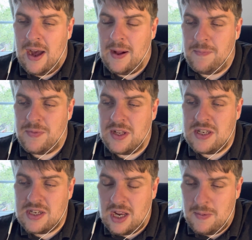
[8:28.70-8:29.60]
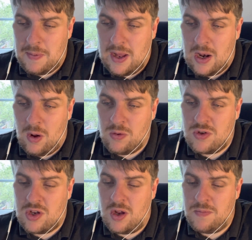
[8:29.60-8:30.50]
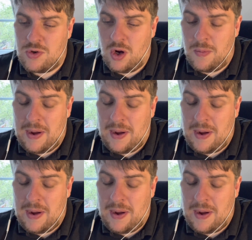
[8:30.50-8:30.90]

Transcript: This is going to be a long-term job,